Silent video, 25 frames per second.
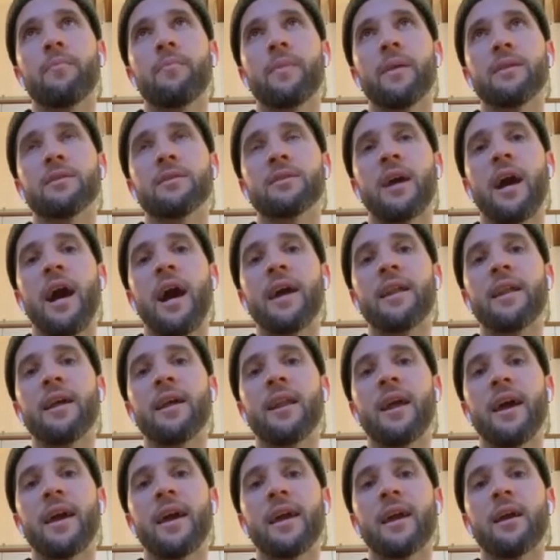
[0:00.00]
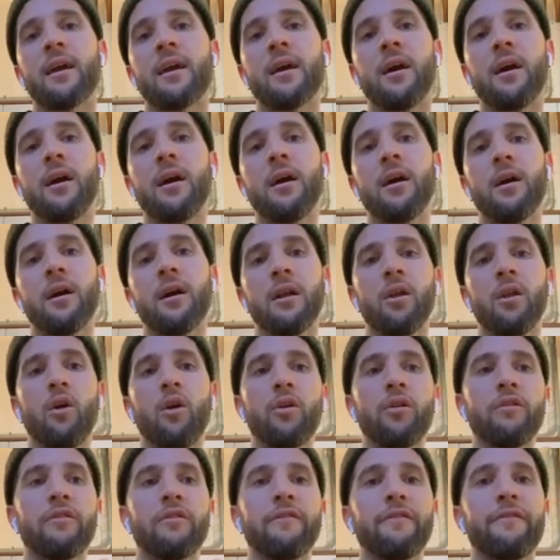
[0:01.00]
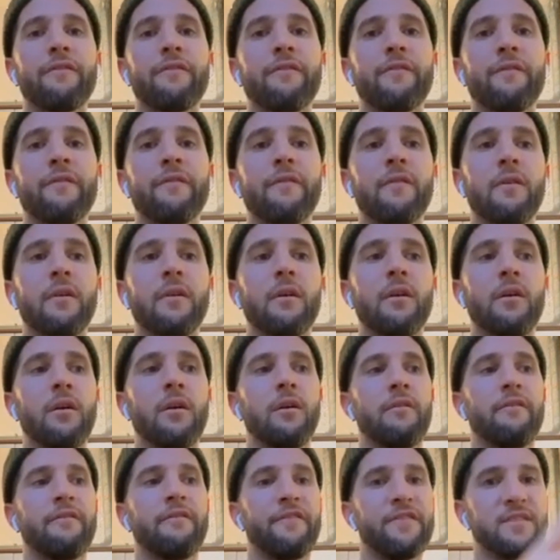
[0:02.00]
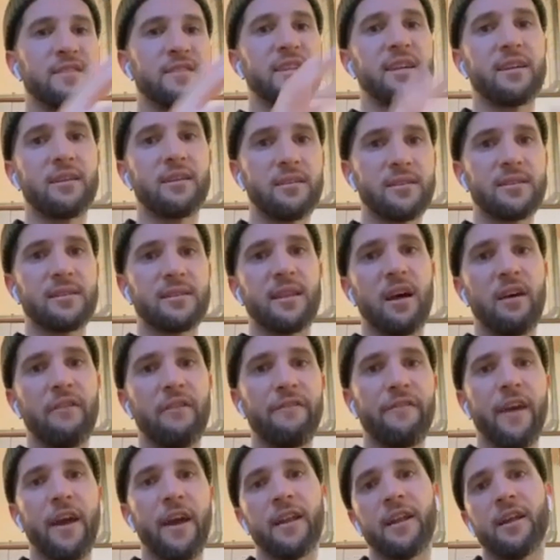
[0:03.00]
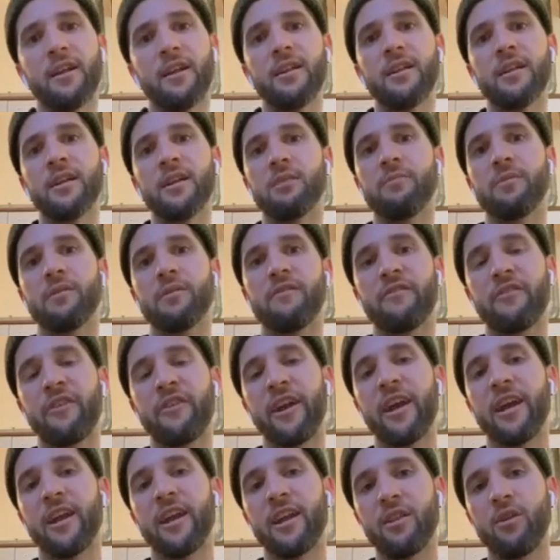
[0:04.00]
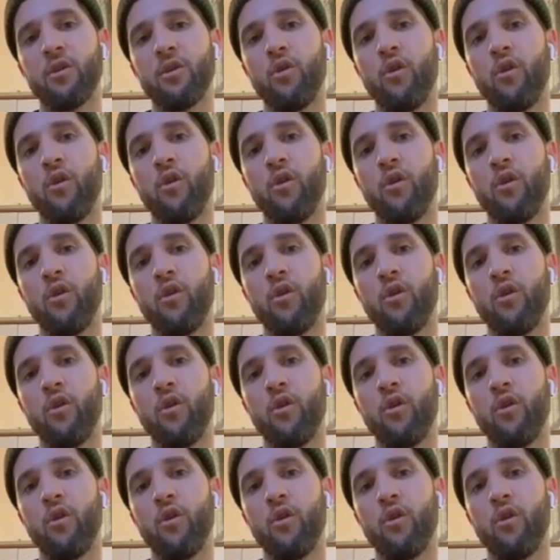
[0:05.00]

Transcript: it's kind of like a lot of physical stuff and a little bit of cricket in the